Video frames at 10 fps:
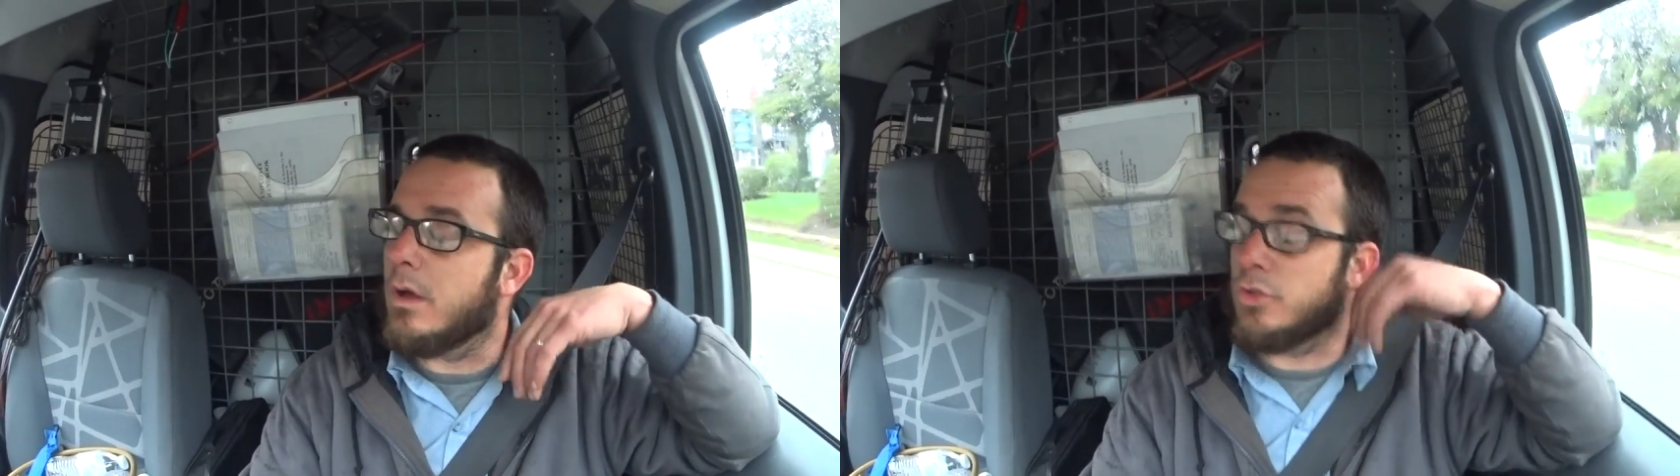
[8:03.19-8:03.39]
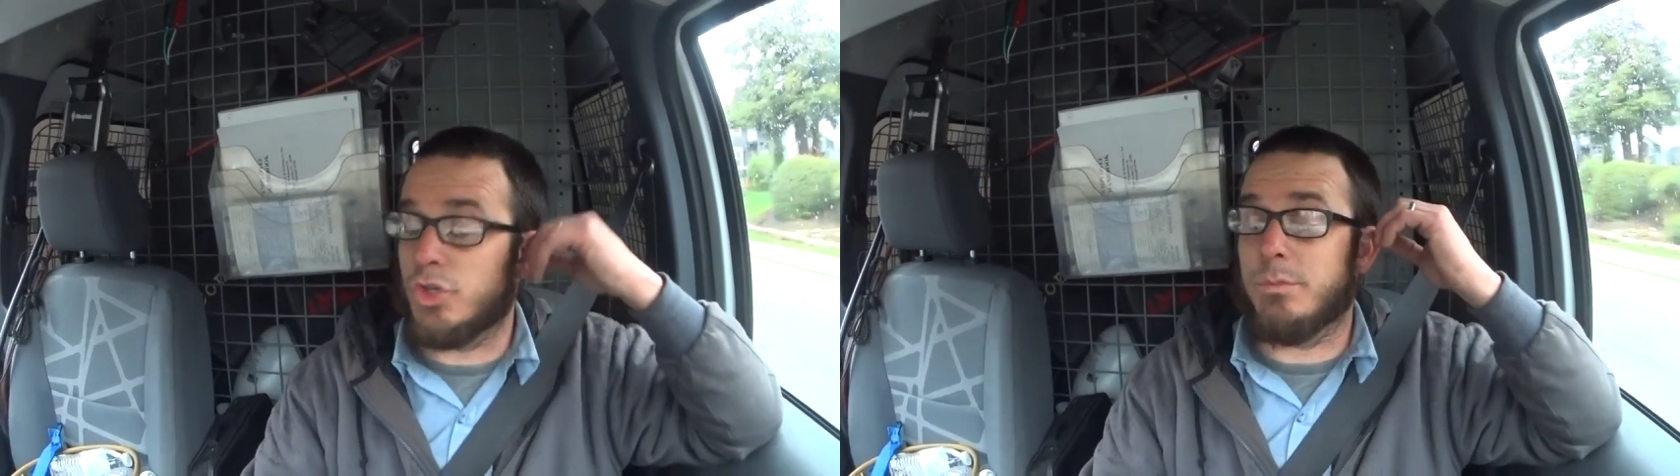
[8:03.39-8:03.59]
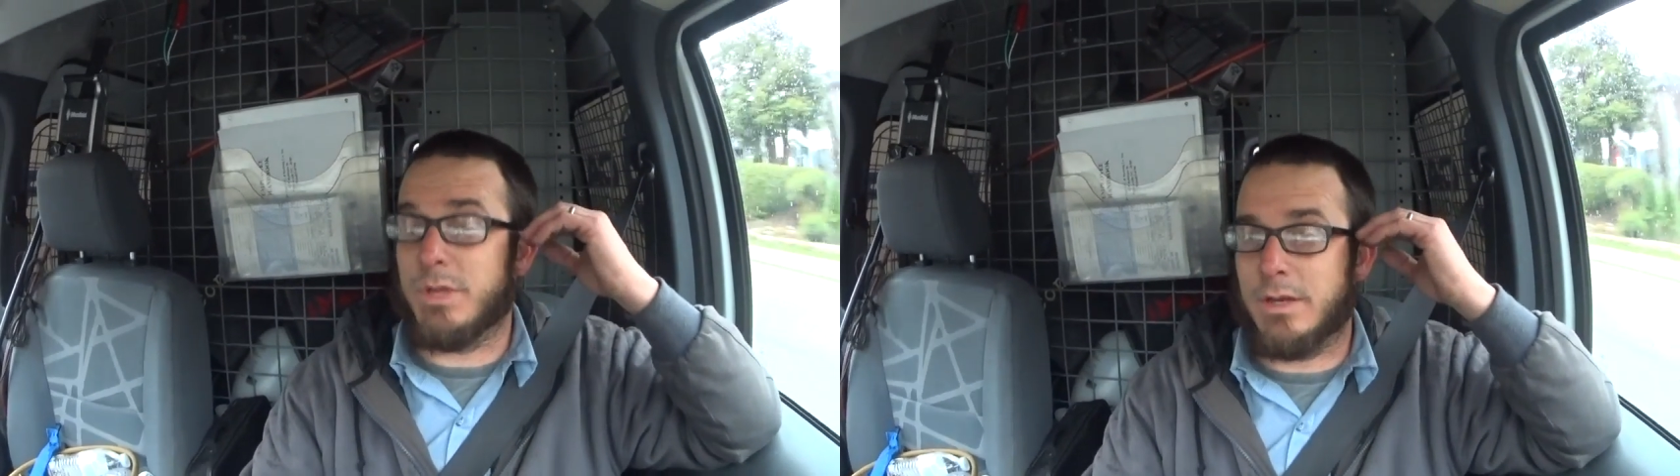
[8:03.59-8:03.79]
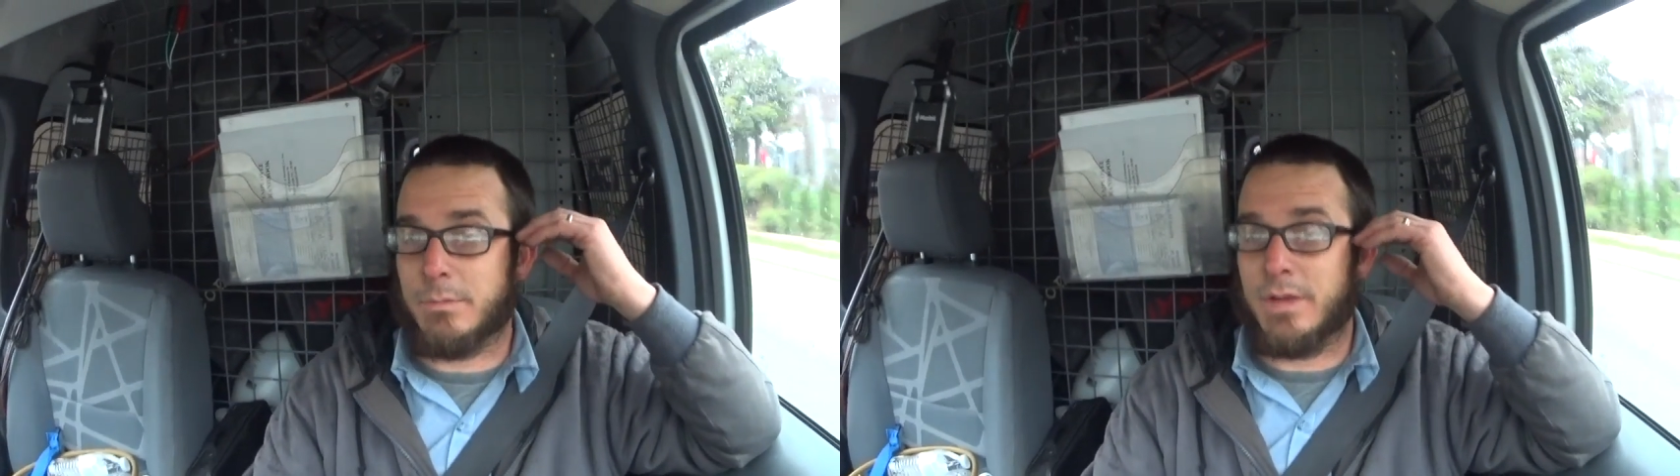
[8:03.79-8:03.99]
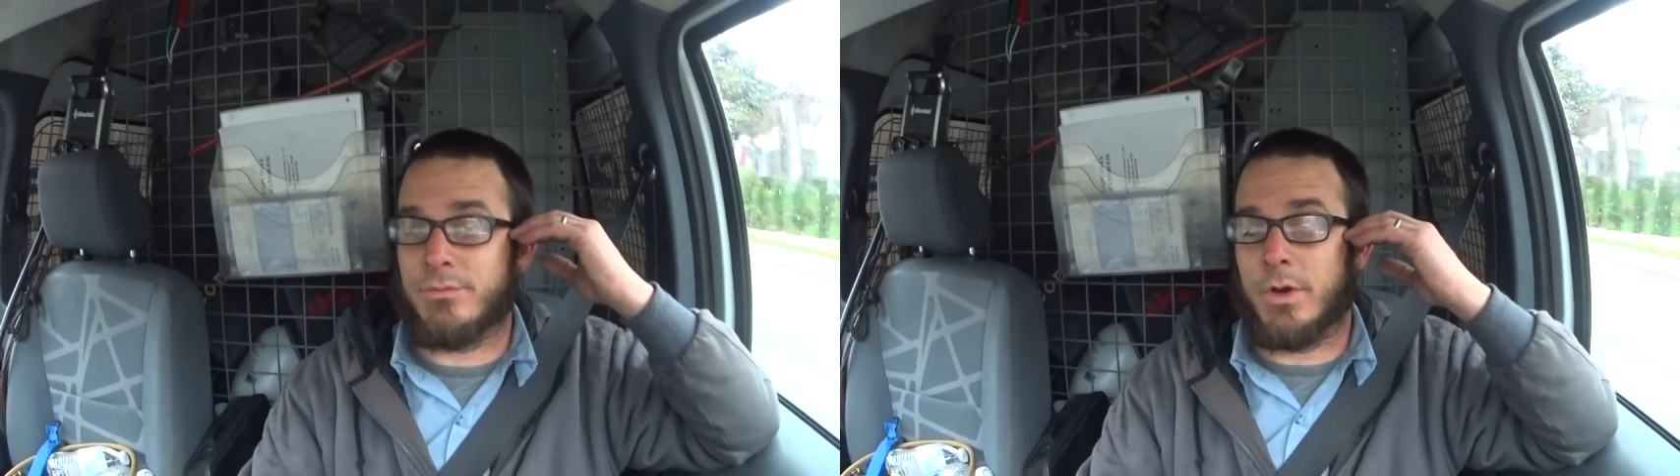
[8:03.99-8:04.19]
should be in
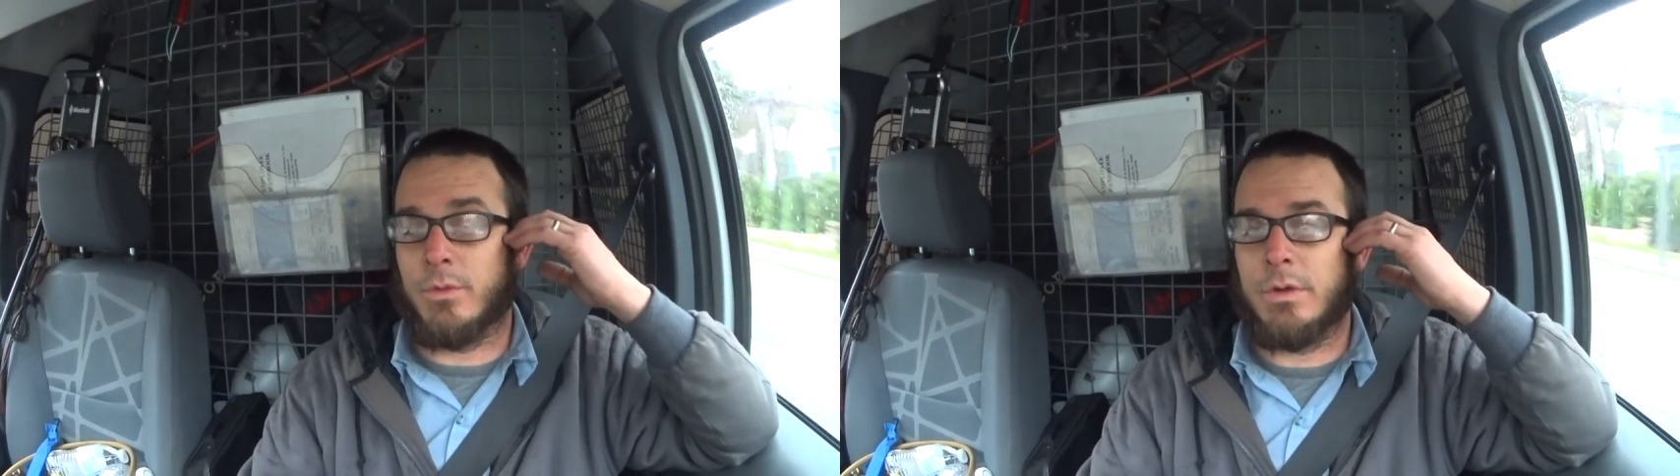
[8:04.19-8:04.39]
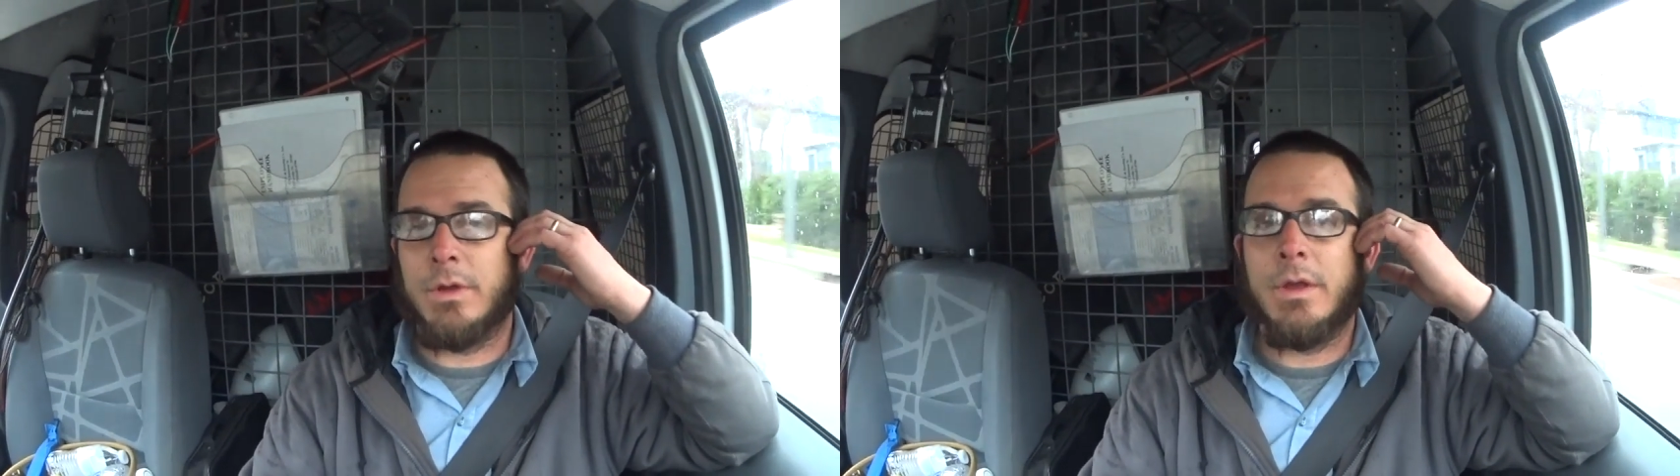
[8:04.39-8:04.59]
my phone.